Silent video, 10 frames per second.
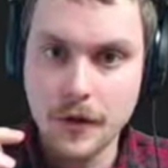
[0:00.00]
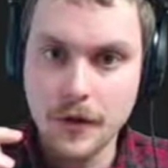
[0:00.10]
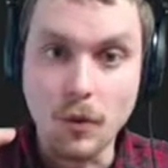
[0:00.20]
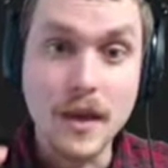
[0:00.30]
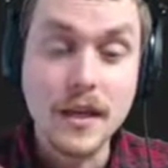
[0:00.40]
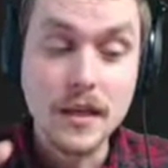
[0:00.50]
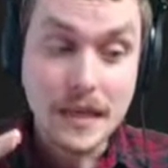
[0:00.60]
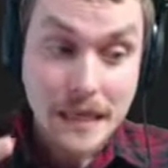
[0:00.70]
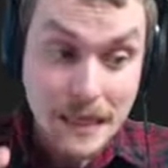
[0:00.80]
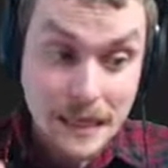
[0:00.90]
so I can
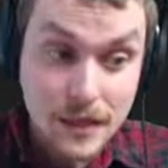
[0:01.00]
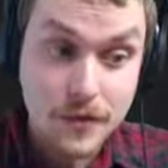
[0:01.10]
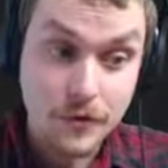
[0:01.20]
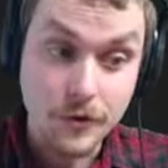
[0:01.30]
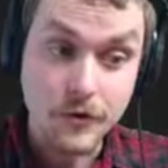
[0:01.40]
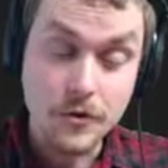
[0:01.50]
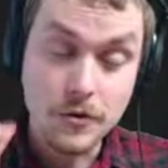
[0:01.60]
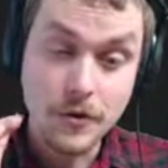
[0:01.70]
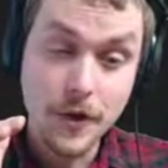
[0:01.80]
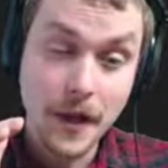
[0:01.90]
either
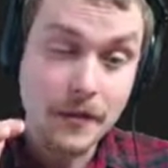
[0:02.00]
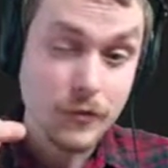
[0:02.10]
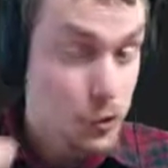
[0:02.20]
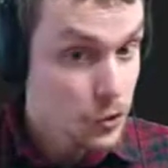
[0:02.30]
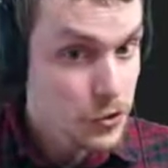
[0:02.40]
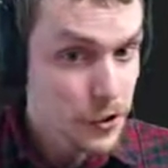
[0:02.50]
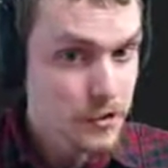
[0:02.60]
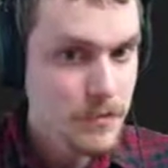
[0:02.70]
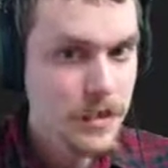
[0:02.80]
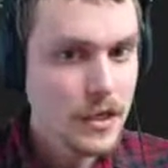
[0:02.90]
have good
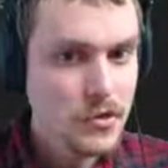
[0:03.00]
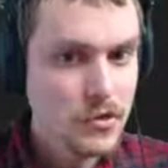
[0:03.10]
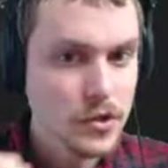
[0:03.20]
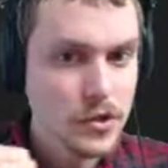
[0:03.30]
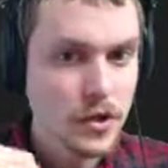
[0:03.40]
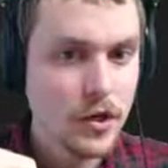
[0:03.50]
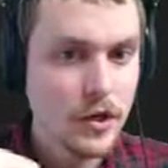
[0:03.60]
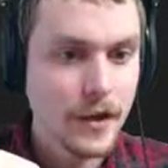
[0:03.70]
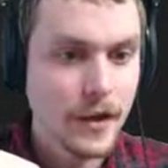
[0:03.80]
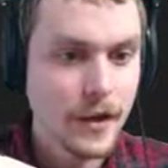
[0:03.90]
documentation
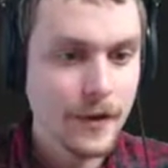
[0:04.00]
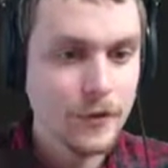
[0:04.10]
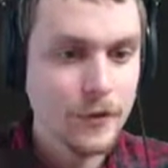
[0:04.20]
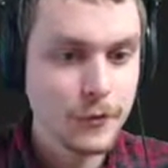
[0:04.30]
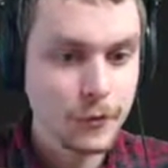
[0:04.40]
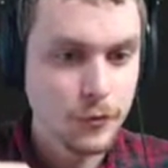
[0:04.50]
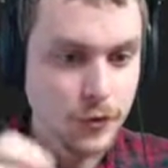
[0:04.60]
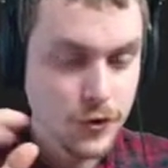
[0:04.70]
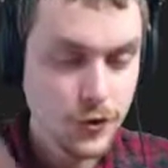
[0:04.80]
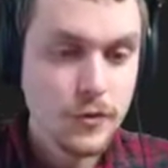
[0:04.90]
on how to
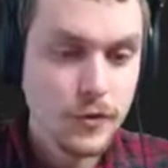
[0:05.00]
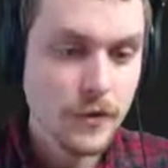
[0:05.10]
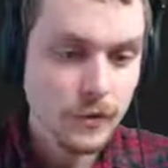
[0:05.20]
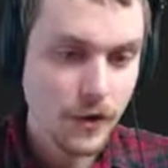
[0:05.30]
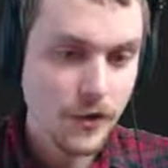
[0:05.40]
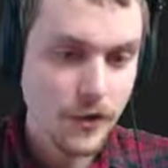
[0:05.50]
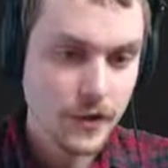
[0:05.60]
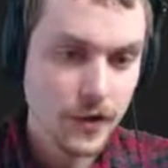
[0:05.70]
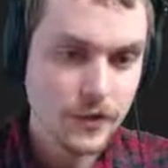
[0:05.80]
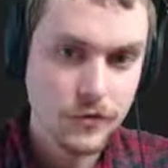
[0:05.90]
do this
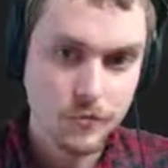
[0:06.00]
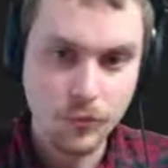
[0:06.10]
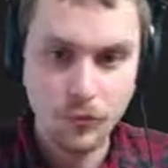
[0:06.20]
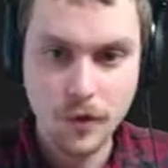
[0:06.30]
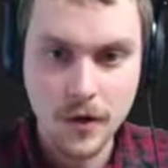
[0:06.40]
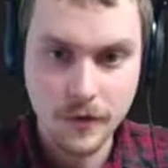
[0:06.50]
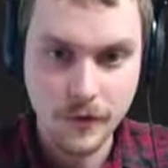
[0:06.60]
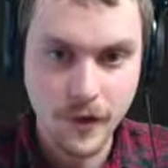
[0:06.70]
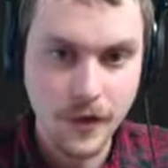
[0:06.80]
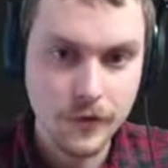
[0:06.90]
authentication
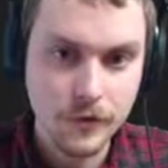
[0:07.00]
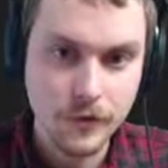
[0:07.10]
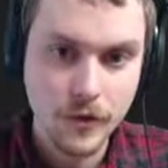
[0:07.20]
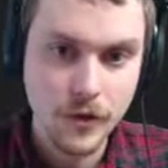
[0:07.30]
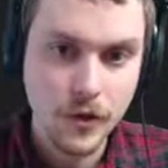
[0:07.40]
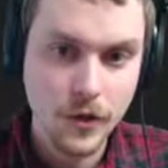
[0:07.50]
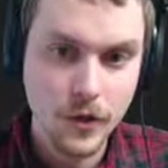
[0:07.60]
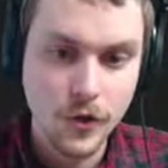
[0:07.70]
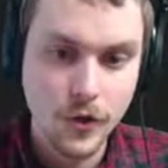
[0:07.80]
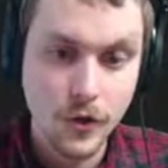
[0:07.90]
process,
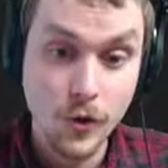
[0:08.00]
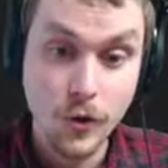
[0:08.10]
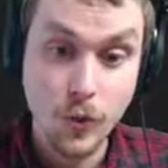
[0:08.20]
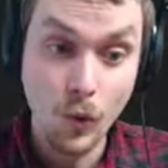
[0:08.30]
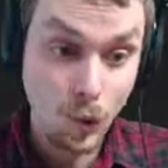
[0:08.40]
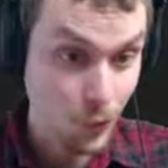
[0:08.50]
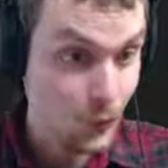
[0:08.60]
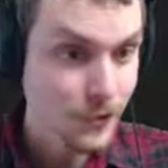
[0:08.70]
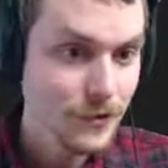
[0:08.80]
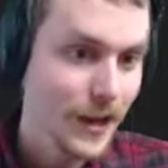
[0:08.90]

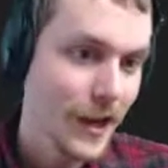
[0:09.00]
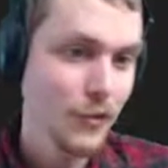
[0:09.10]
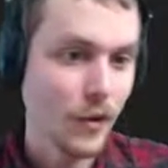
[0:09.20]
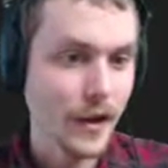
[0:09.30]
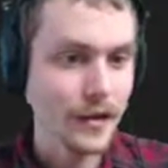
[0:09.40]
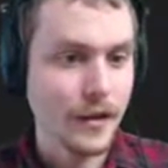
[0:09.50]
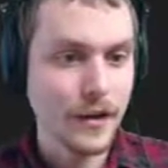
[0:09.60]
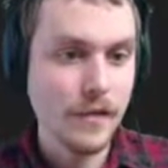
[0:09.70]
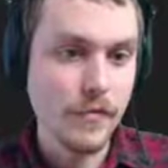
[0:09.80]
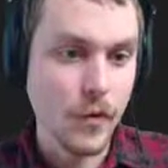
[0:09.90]
or I can write
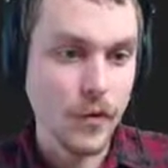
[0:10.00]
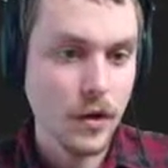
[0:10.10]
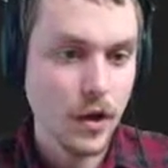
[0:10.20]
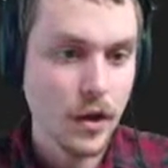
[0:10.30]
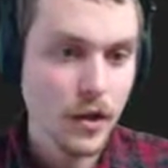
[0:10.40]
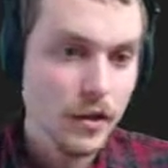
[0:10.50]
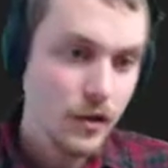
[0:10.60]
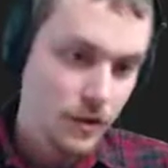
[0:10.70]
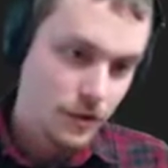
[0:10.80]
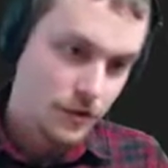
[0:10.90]
and invoke
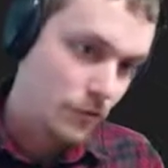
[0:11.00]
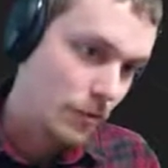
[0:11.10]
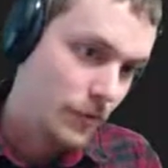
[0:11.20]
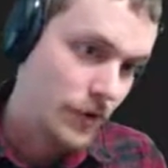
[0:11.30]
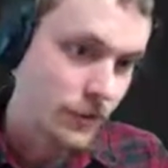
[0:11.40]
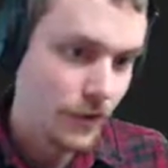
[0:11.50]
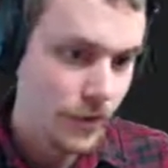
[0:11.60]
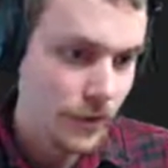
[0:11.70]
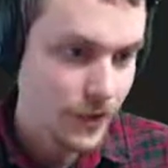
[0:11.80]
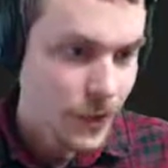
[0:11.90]
Dropbox
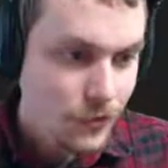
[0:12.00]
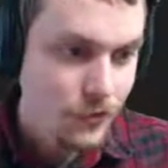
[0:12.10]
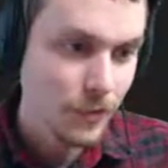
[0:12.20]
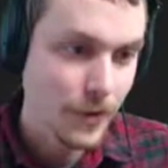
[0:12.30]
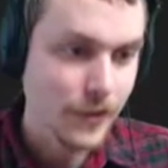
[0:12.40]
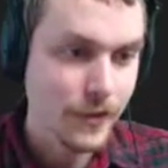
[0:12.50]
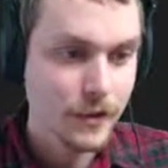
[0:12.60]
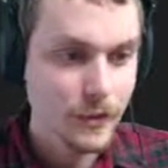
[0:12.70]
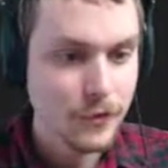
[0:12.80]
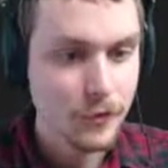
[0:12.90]
authentication command.
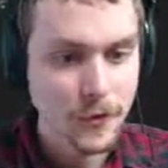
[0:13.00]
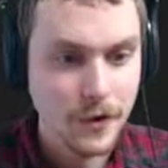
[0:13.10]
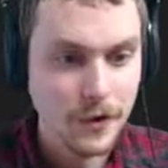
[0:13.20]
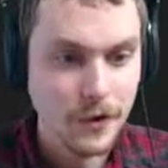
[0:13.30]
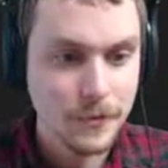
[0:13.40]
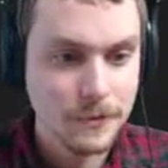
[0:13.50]
That's what we're going to do.